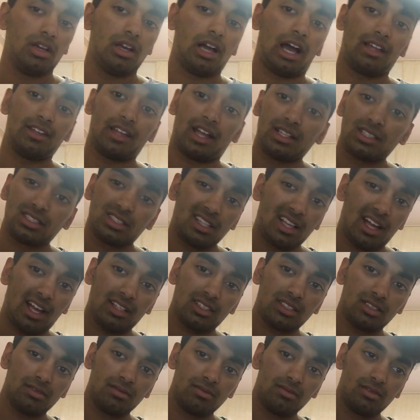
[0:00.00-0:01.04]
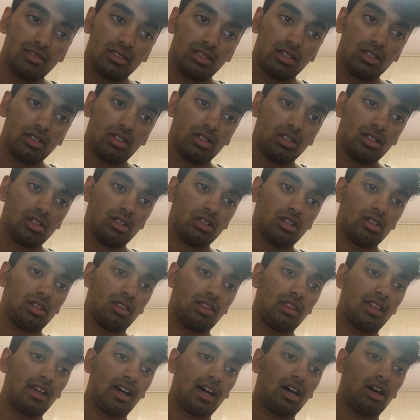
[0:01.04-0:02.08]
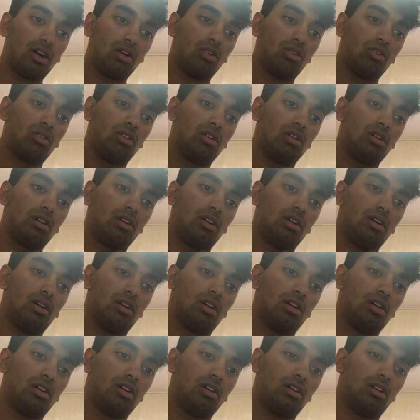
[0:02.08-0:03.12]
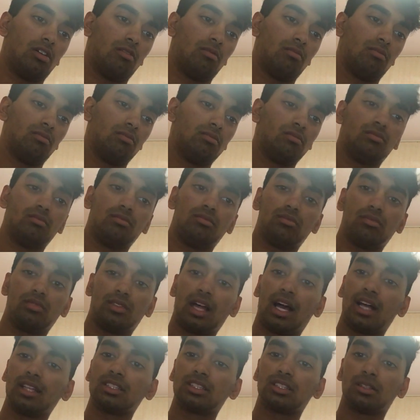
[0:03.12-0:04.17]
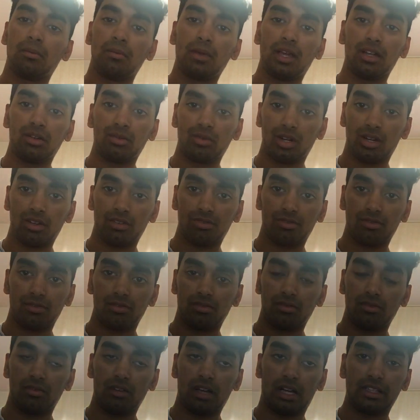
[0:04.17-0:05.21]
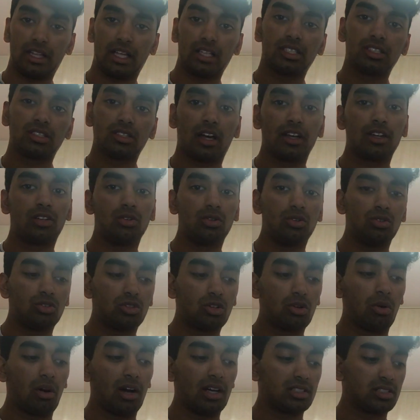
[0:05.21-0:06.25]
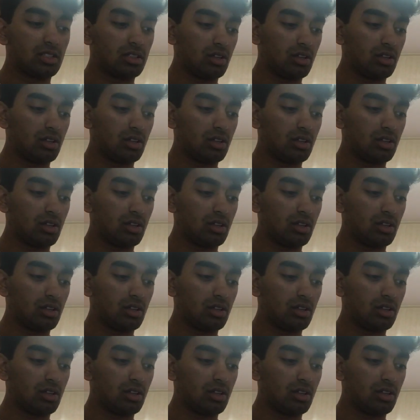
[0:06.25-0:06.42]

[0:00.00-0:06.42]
And that's that. Now, that's the main riff, and that's cycled quite a